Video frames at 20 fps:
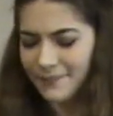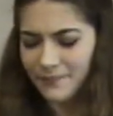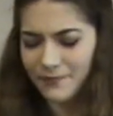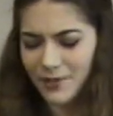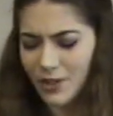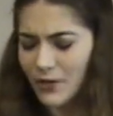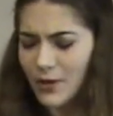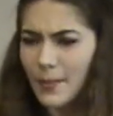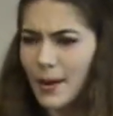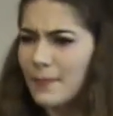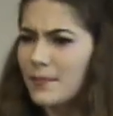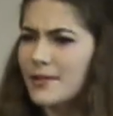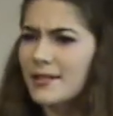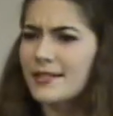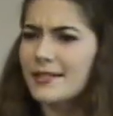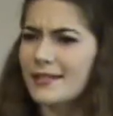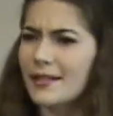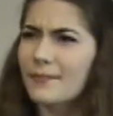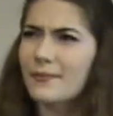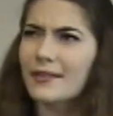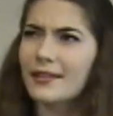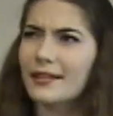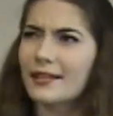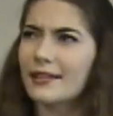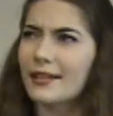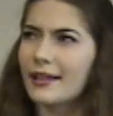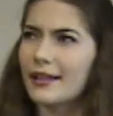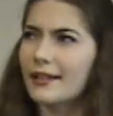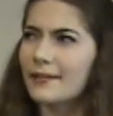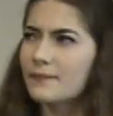You remember something
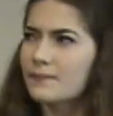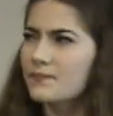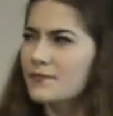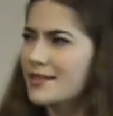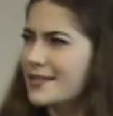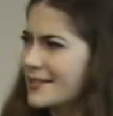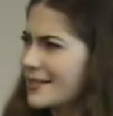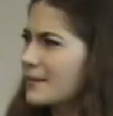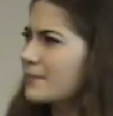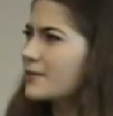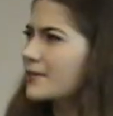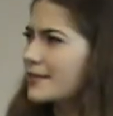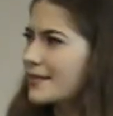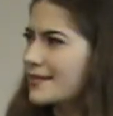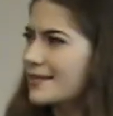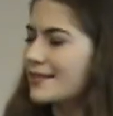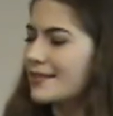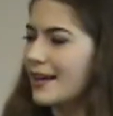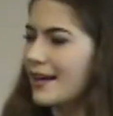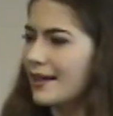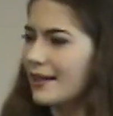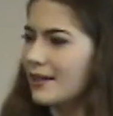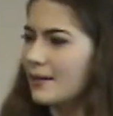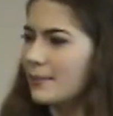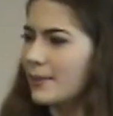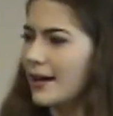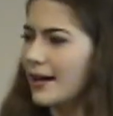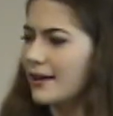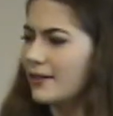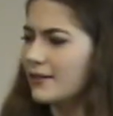that someone said
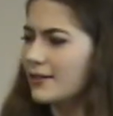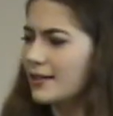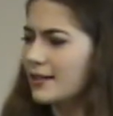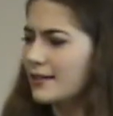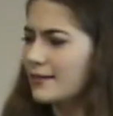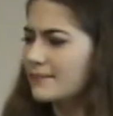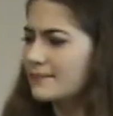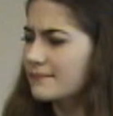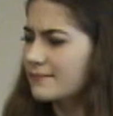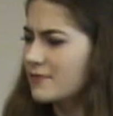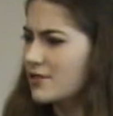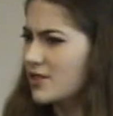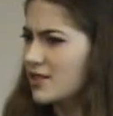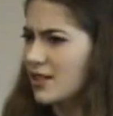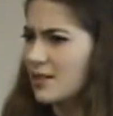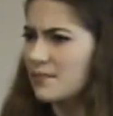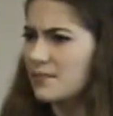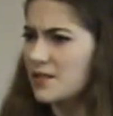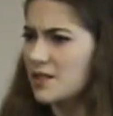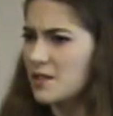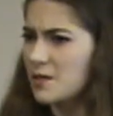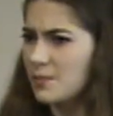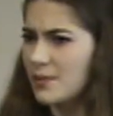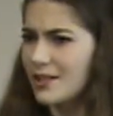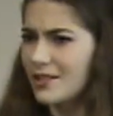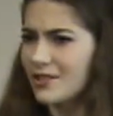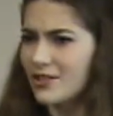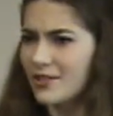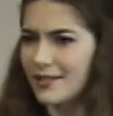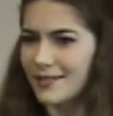about some
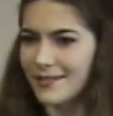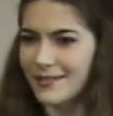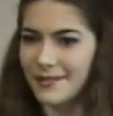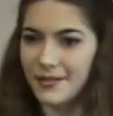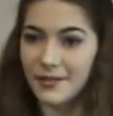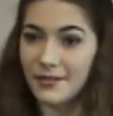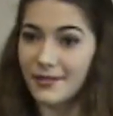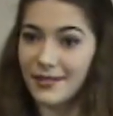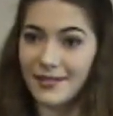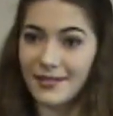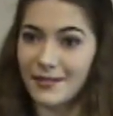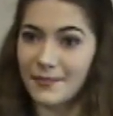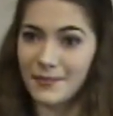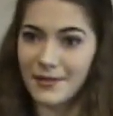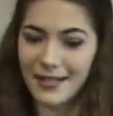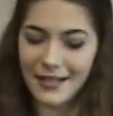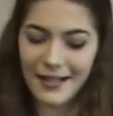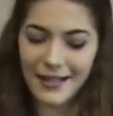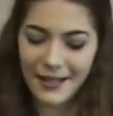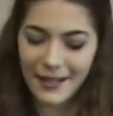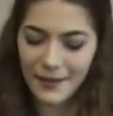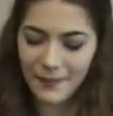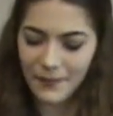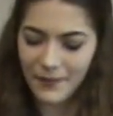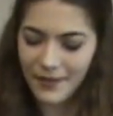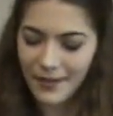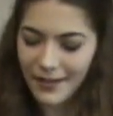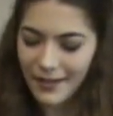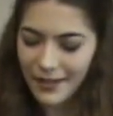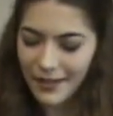speech that's due at some time.
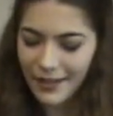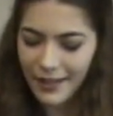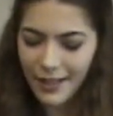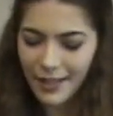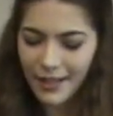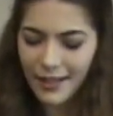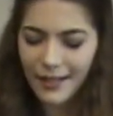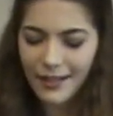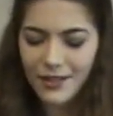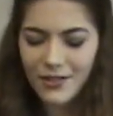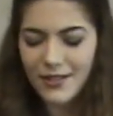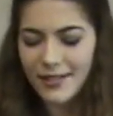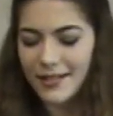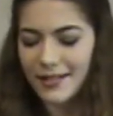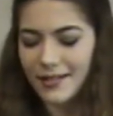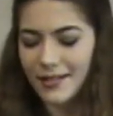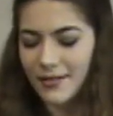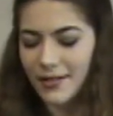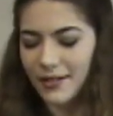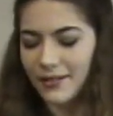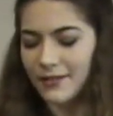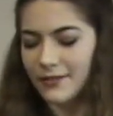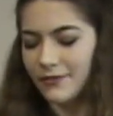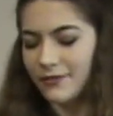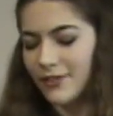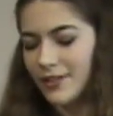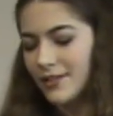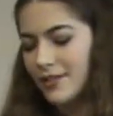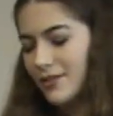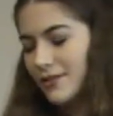And just as you
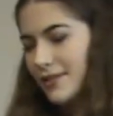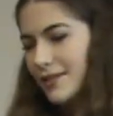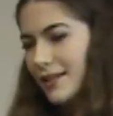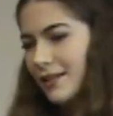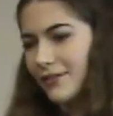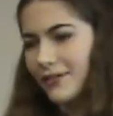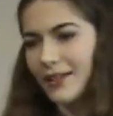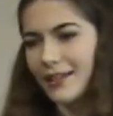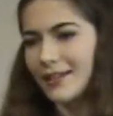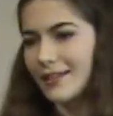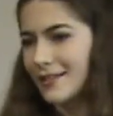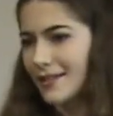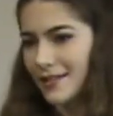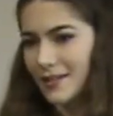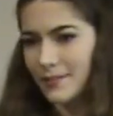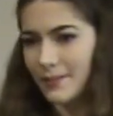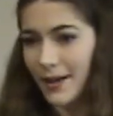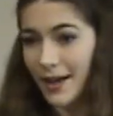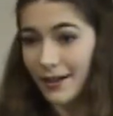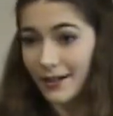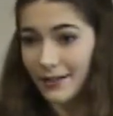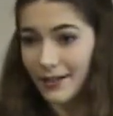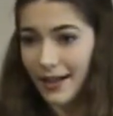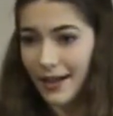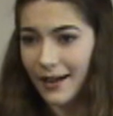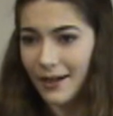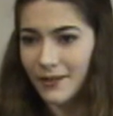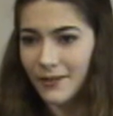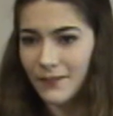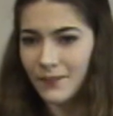convince yourself that it doesn't matter
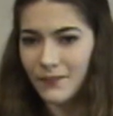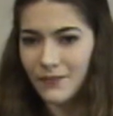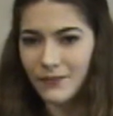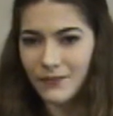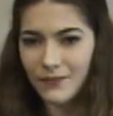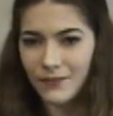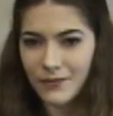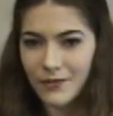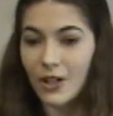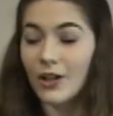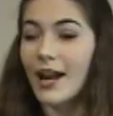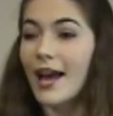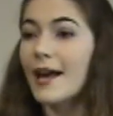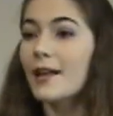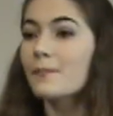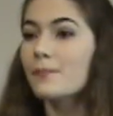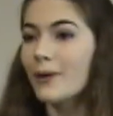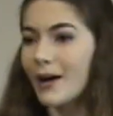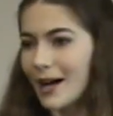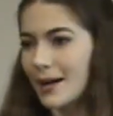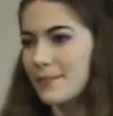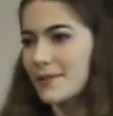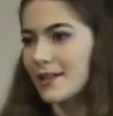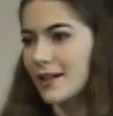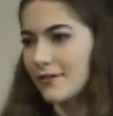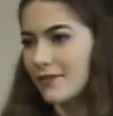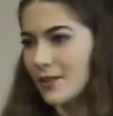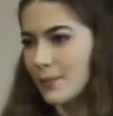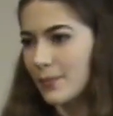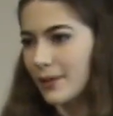now, your head pops
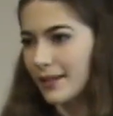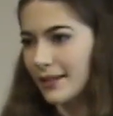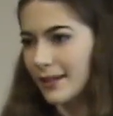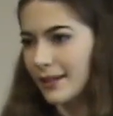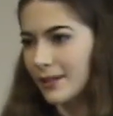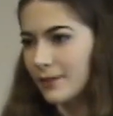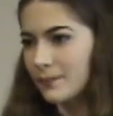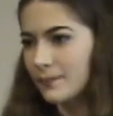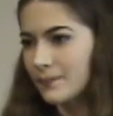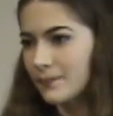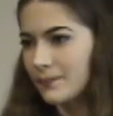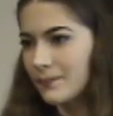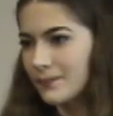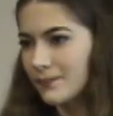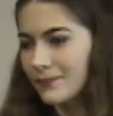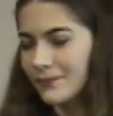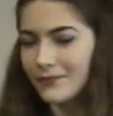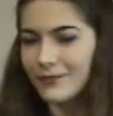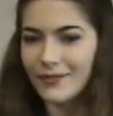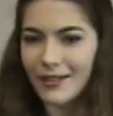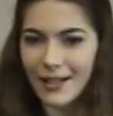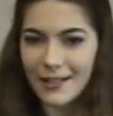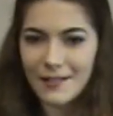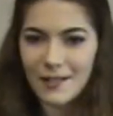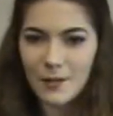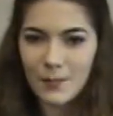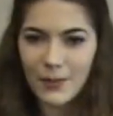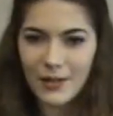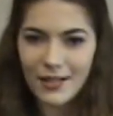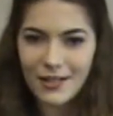off the pillow. That
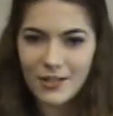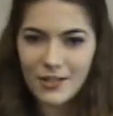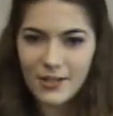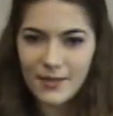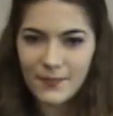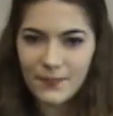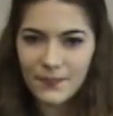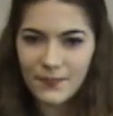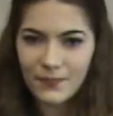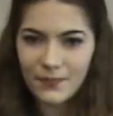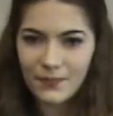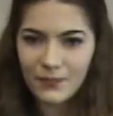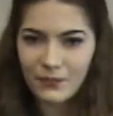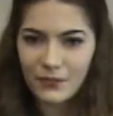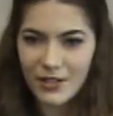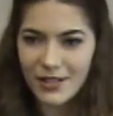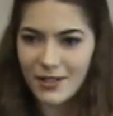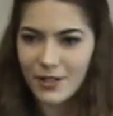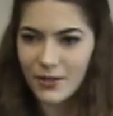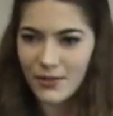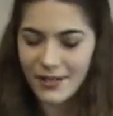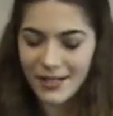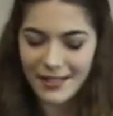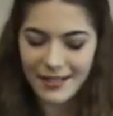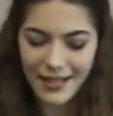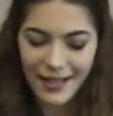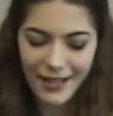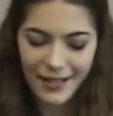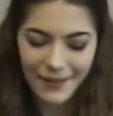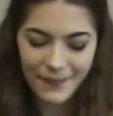speech was due
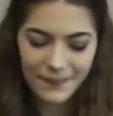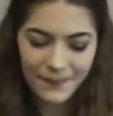today.